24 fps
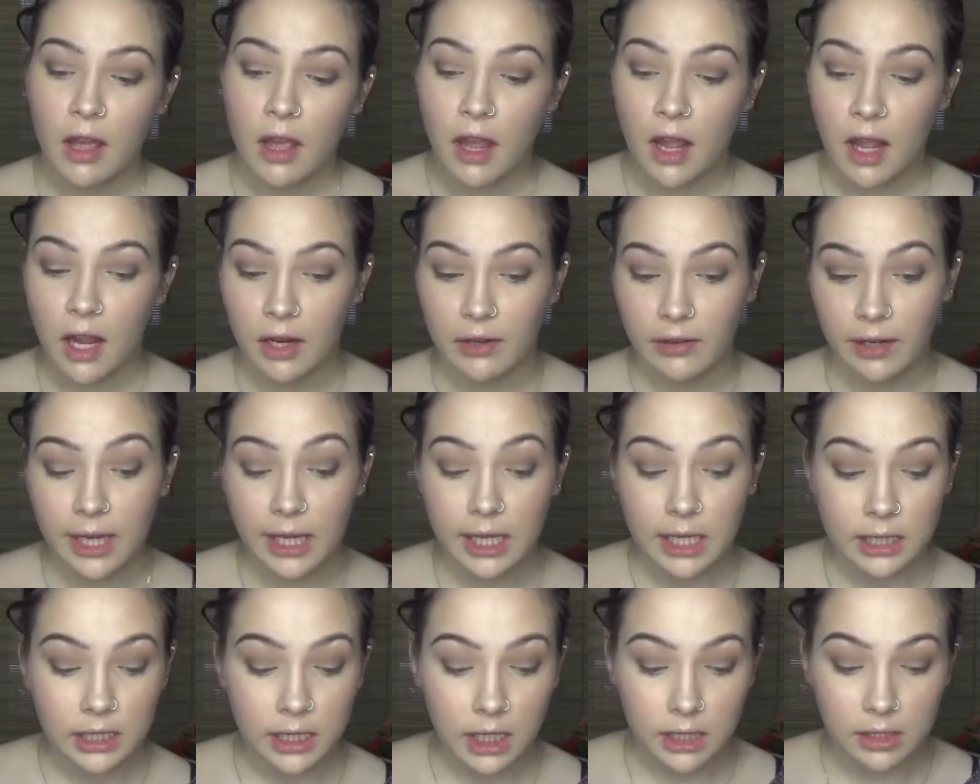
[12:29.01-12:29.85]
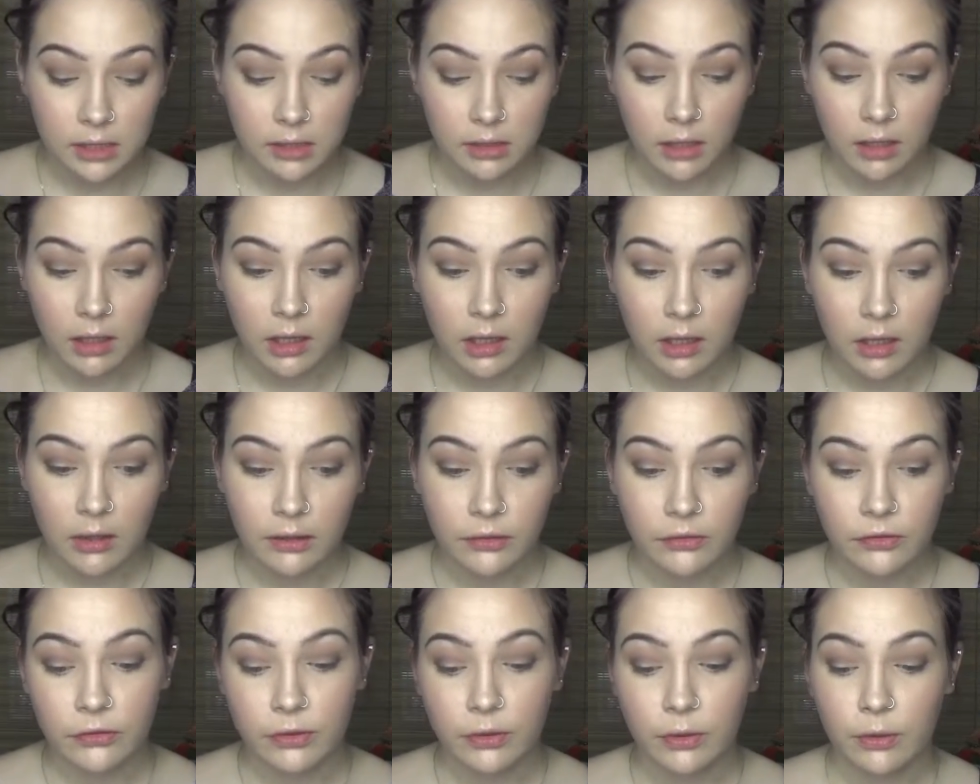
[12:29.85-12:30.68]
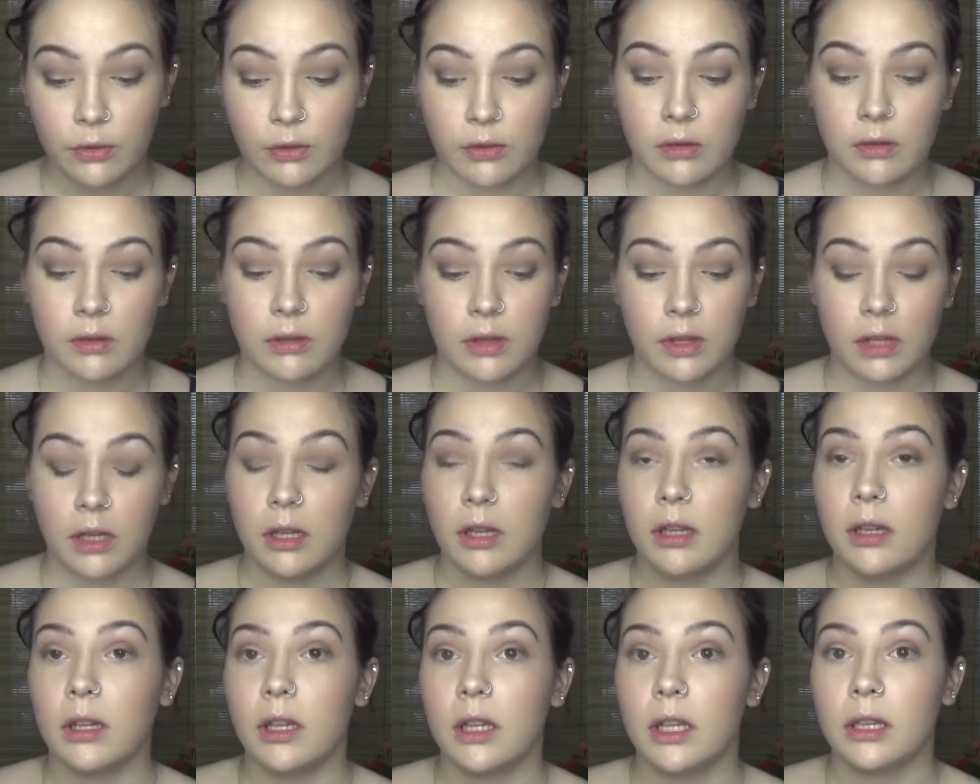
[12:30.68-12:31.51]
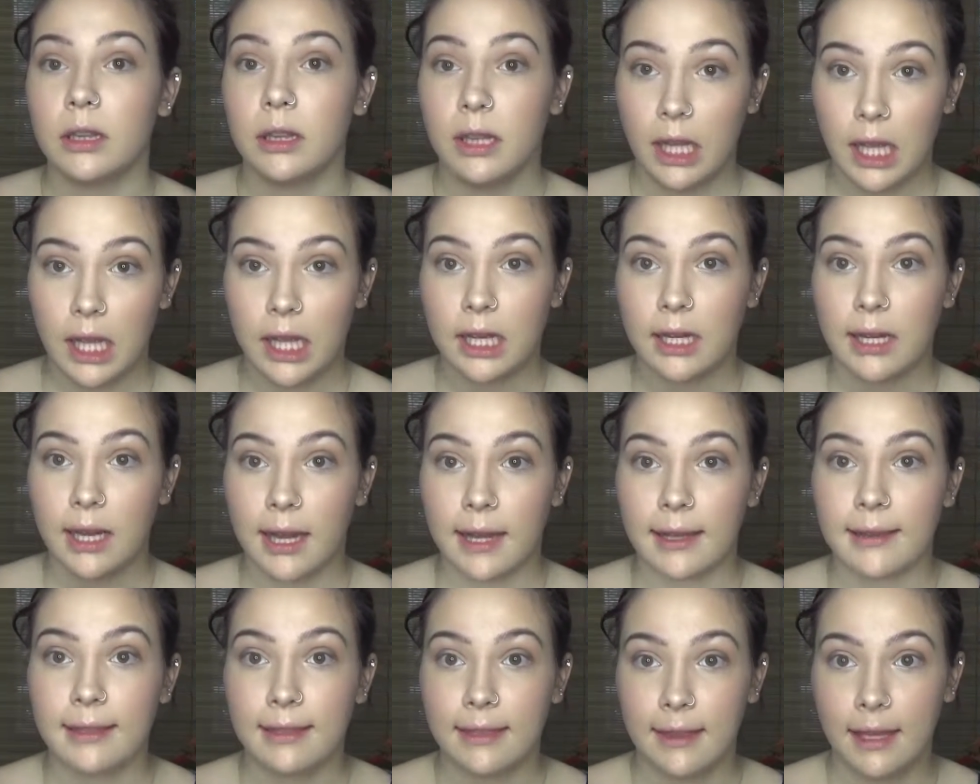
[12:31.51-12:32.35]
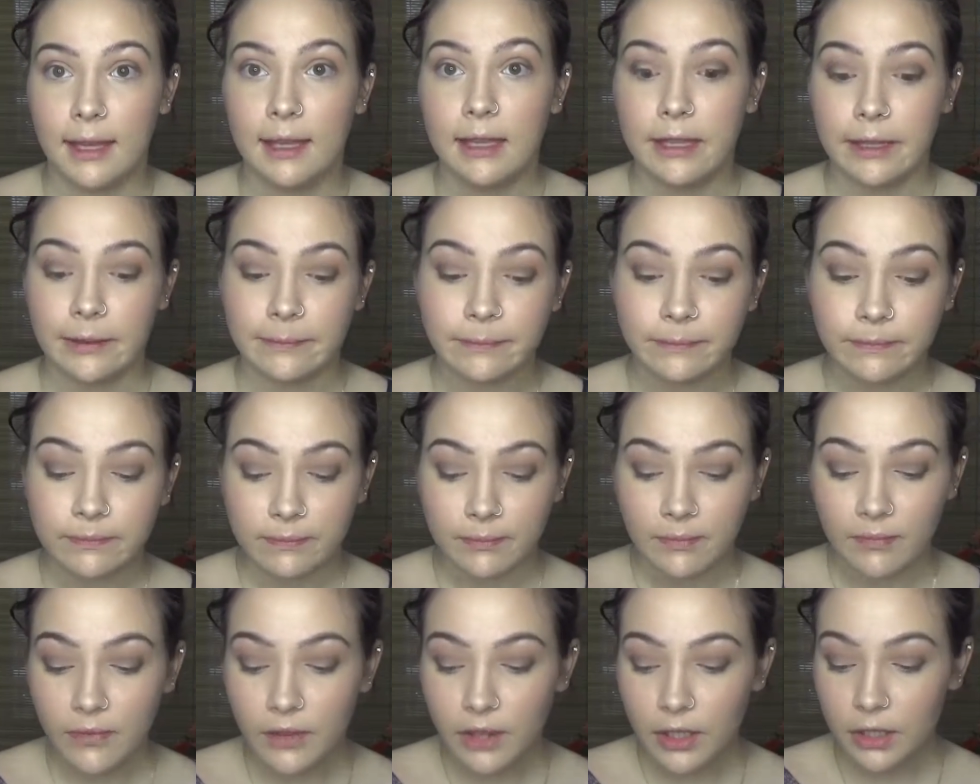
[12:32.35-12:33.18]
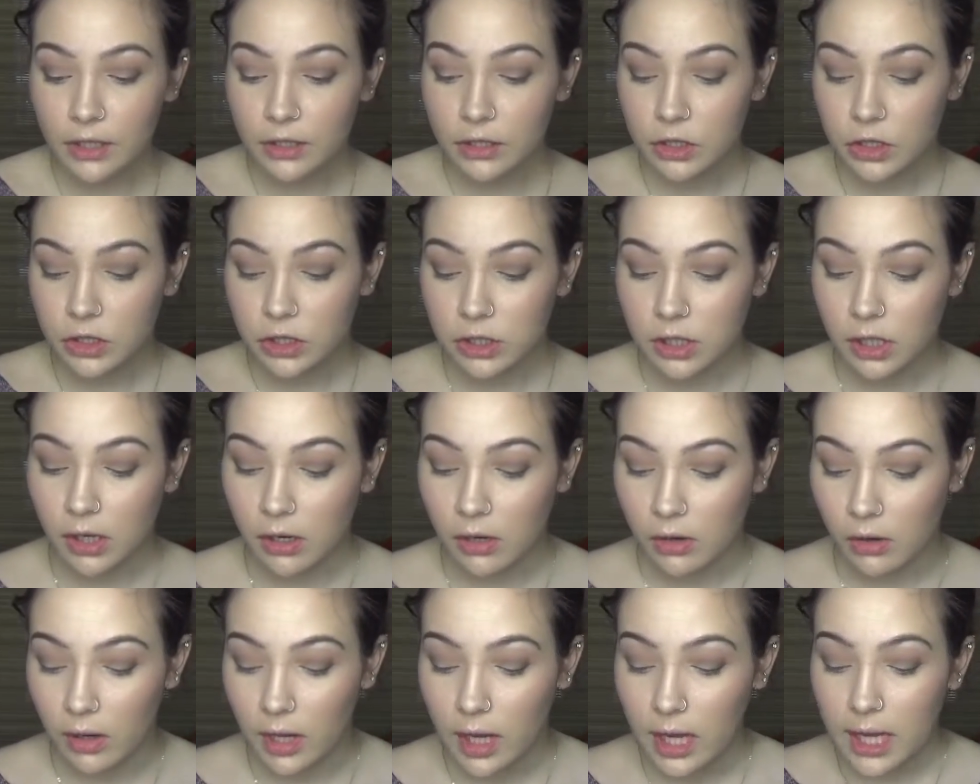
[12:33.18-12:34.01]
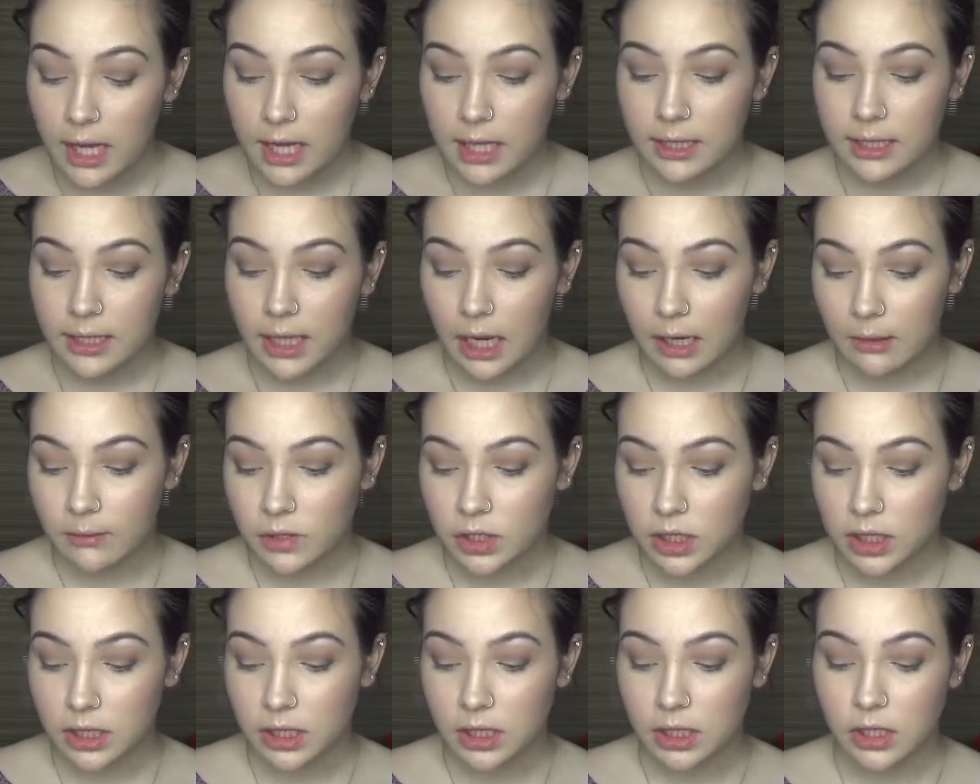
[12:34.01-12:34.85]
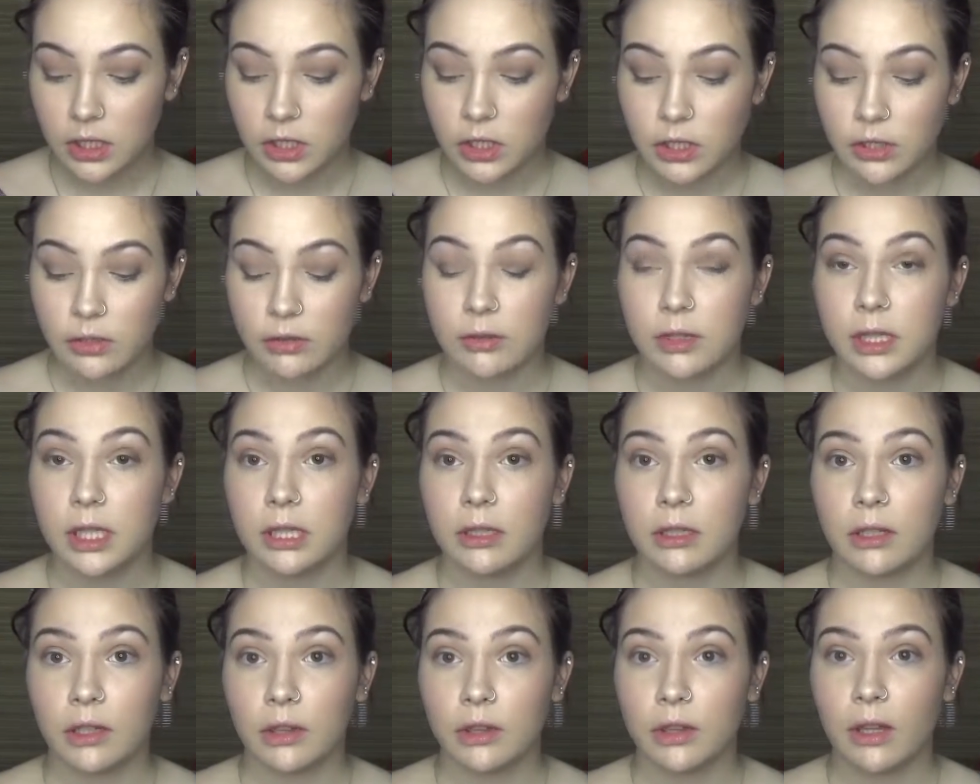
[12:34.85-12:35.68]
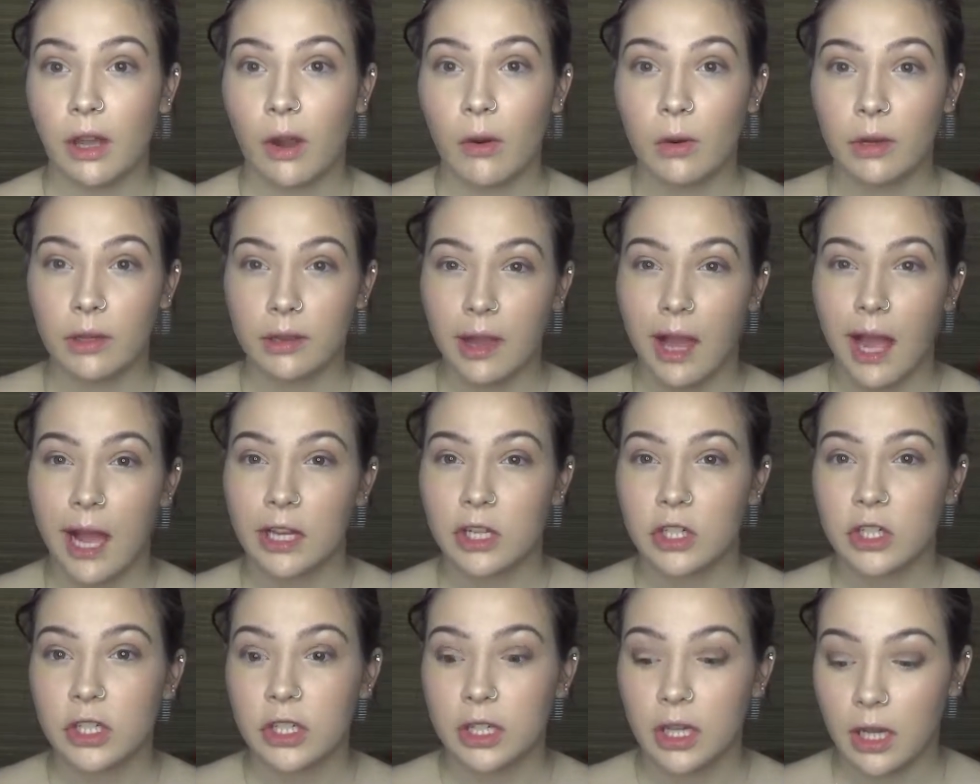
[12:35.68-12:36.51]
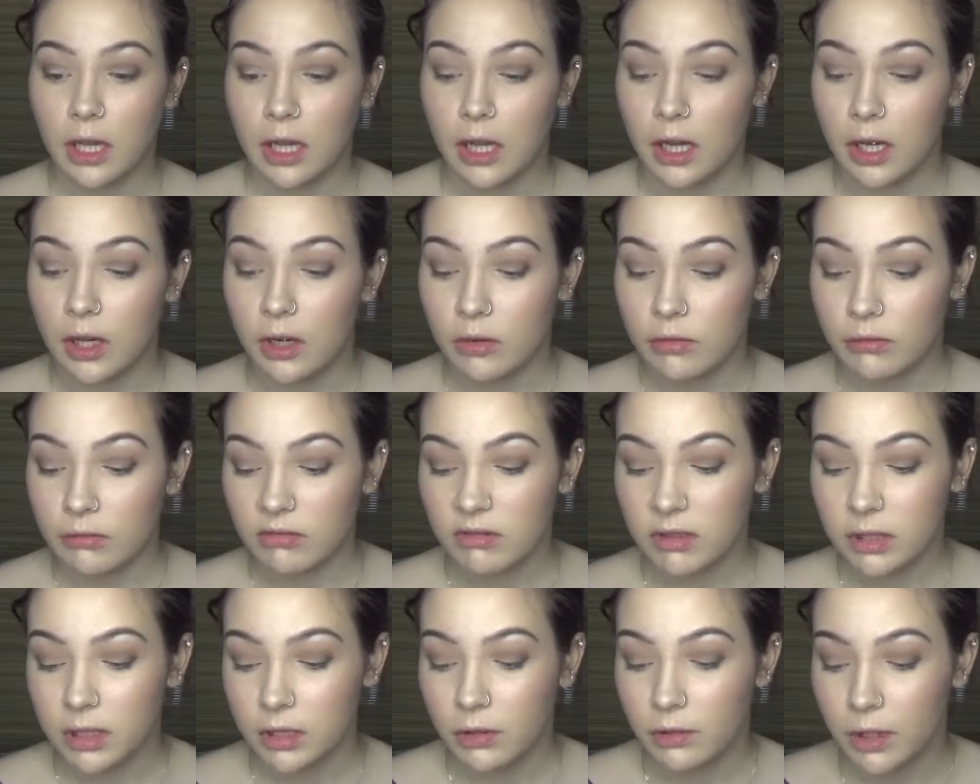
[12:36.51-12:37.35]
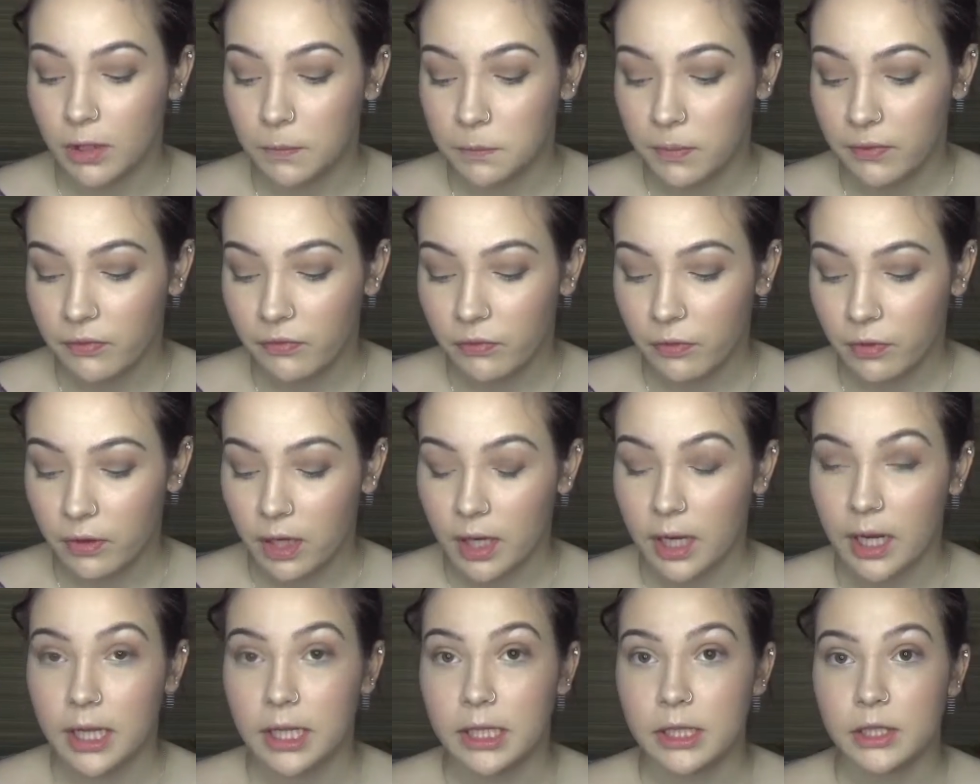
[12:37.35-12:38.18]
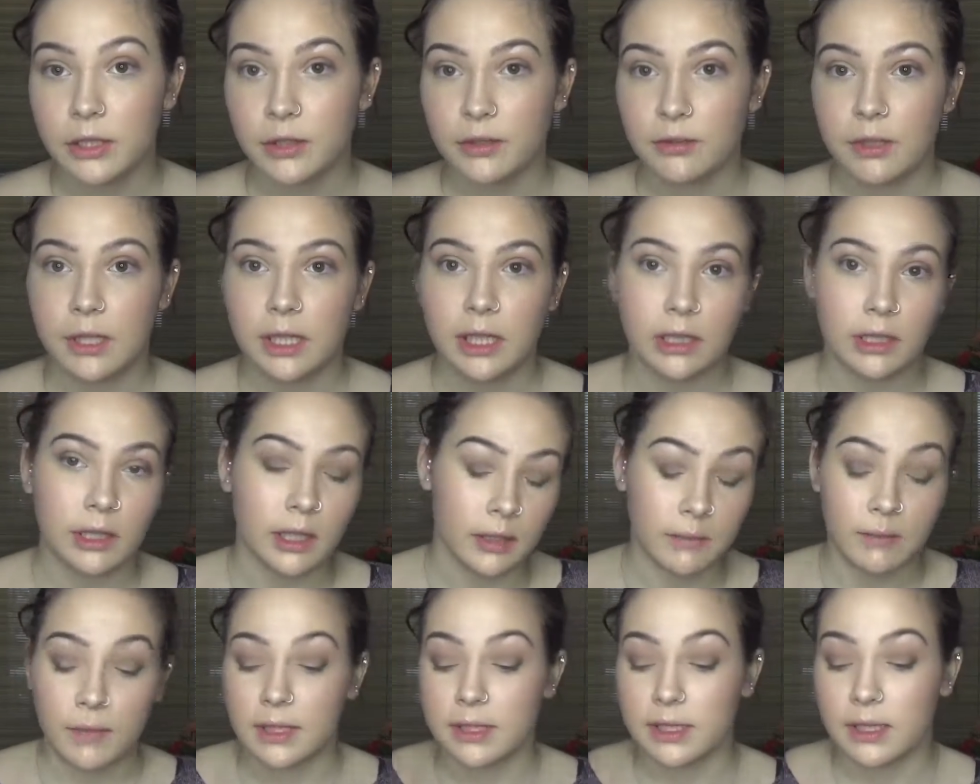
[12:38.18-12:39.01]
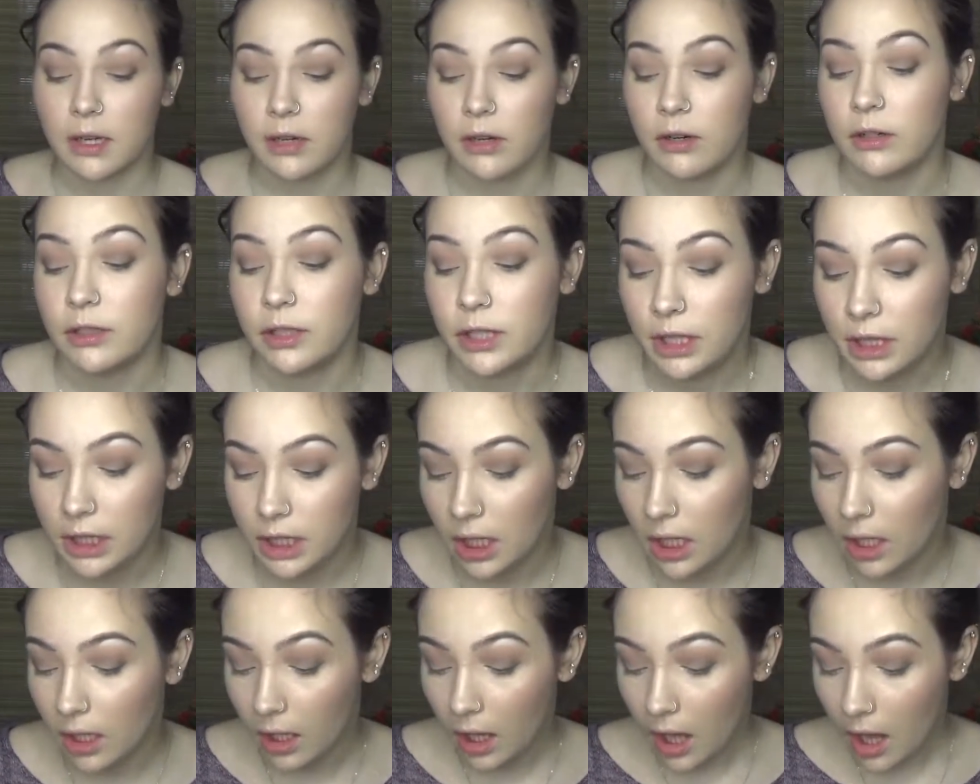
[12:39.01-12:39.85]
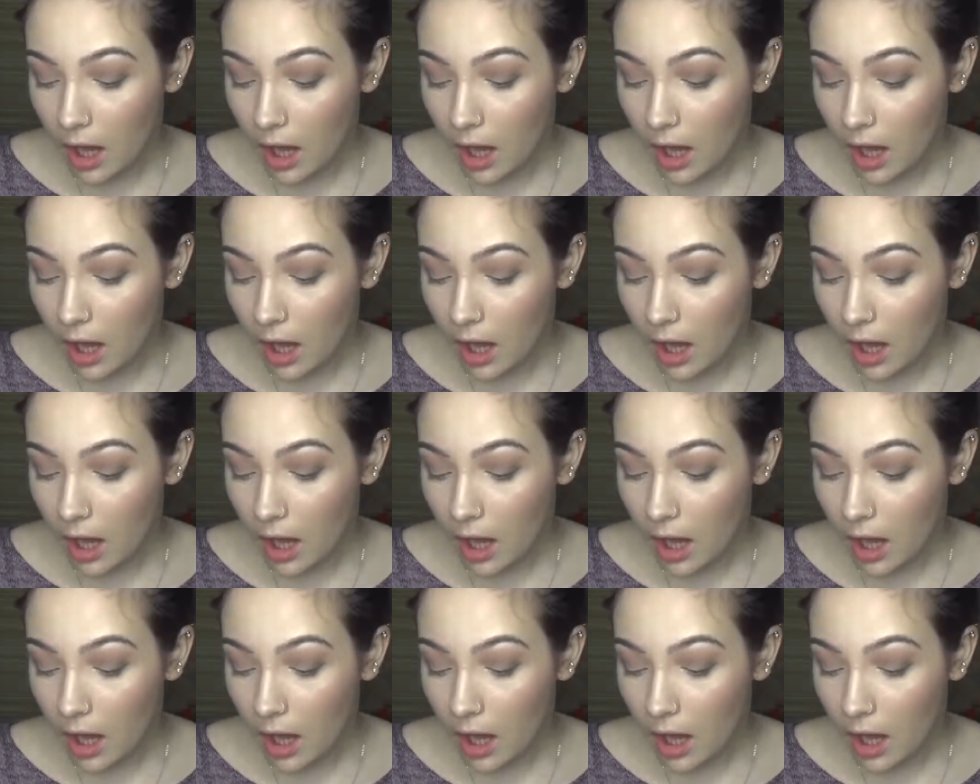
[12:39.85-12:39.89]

Alright, and that is all for the lid, I think. So now I'm just going to do the lower lash line really quick before I do any like mascara or anything.